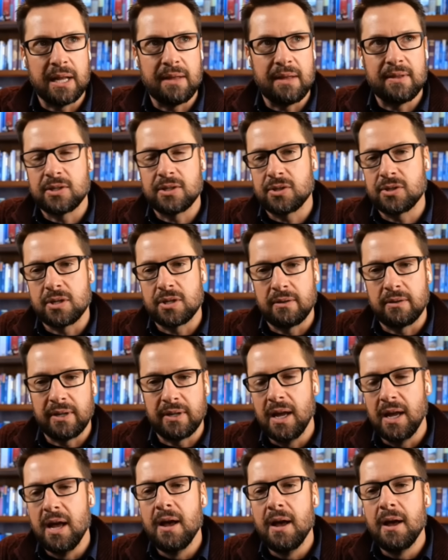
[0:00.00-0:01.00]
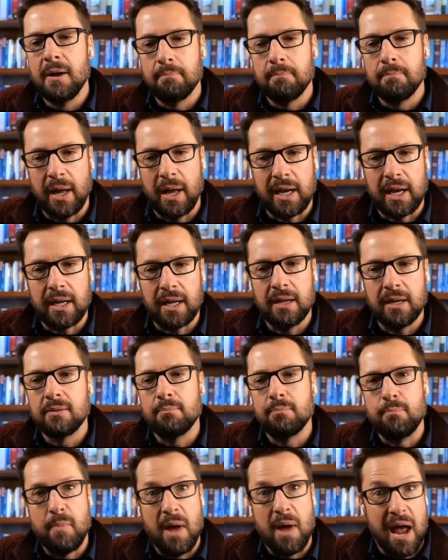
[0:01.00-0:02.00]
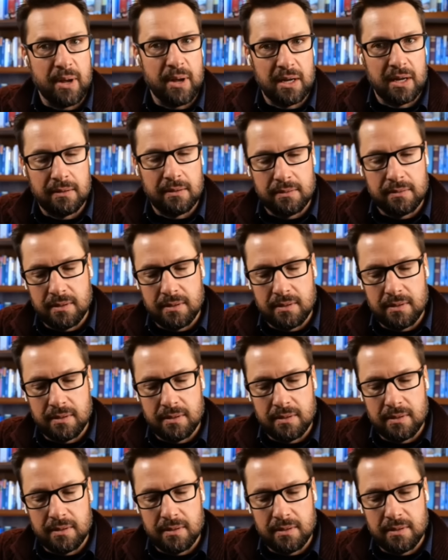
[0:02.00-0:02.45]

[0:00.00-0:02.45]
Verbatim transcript: This is serving money, mammon.